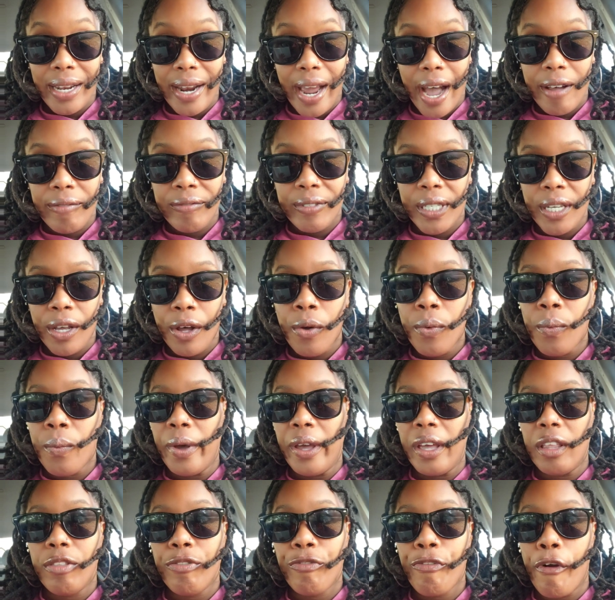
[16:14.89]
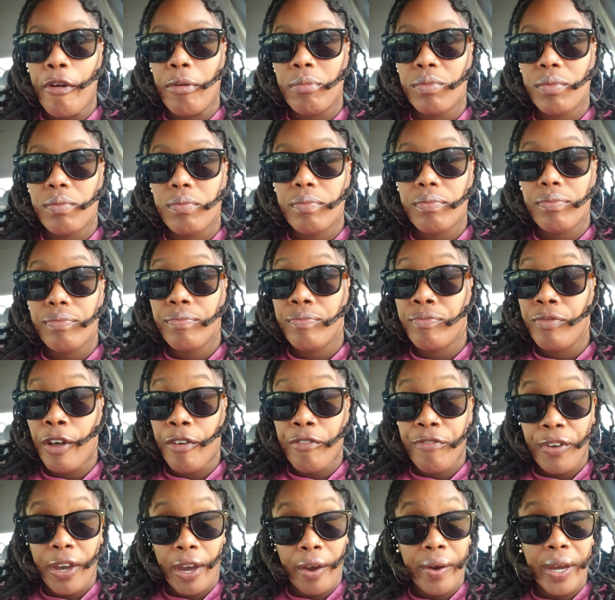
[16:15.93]
I've dealt with from a
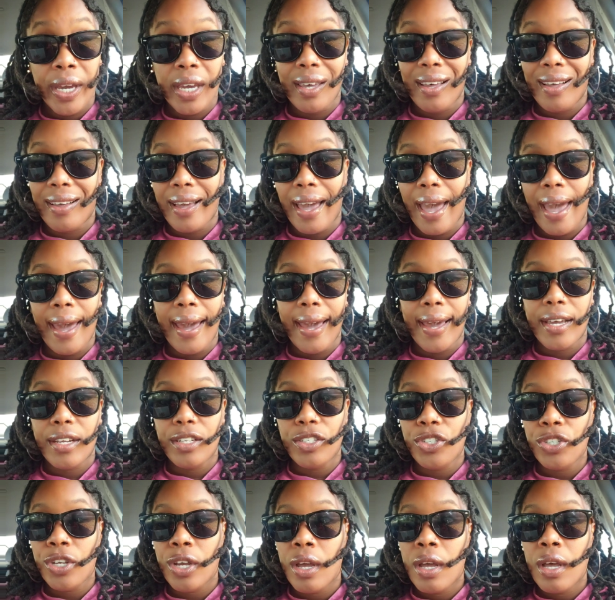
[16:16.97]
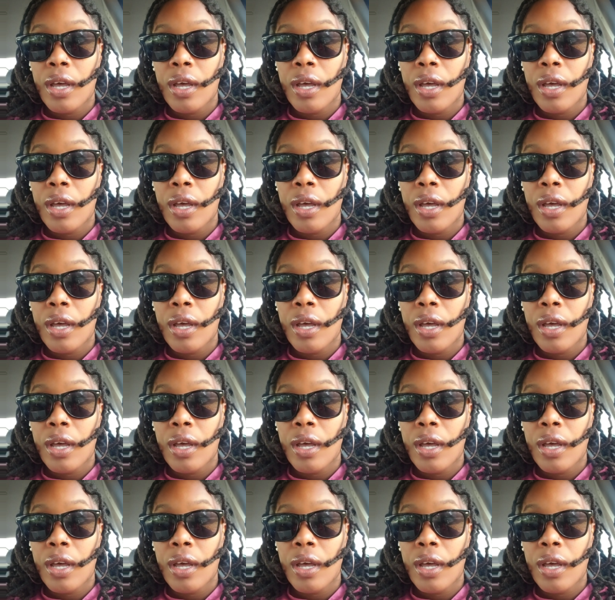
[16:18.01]
very young age.